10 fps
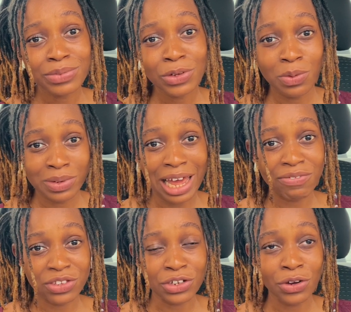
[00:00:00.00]
who
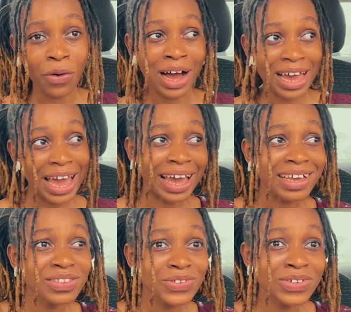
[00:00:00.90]
left her, or her
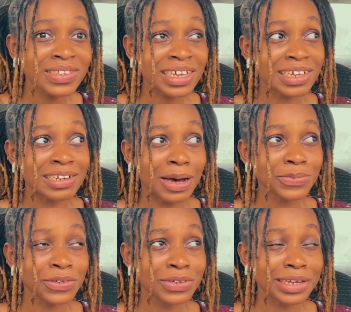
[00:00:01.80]
ex, who's like an
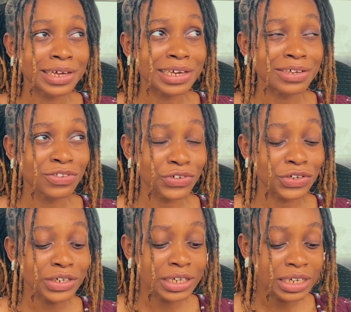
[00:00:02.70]
absolute like
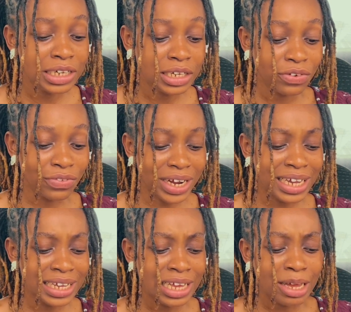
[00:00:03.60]
jerk,
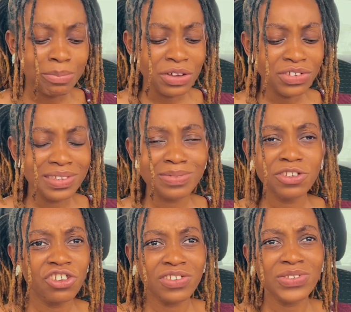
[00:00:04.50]
right? But she
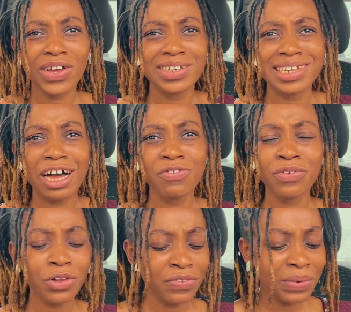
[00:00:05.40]
just got
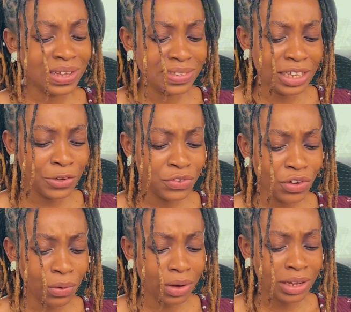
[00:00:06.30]
doubtful over one single
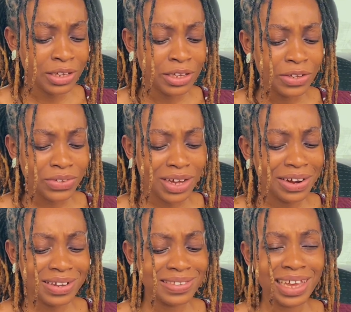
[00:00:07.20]
joke. To
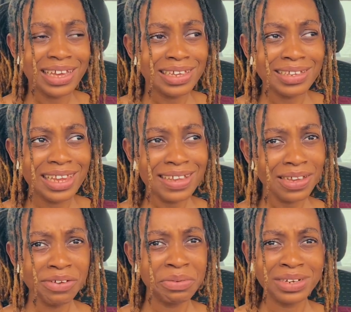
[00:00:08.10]
her, it's like, that's
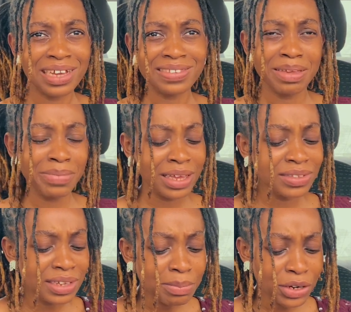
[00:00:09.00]
how everybody has seen me in
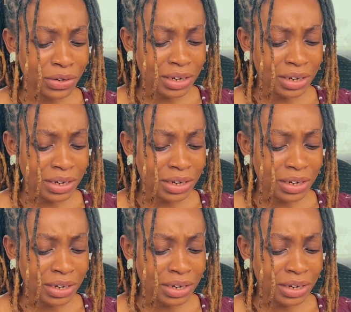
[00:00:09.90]
summer.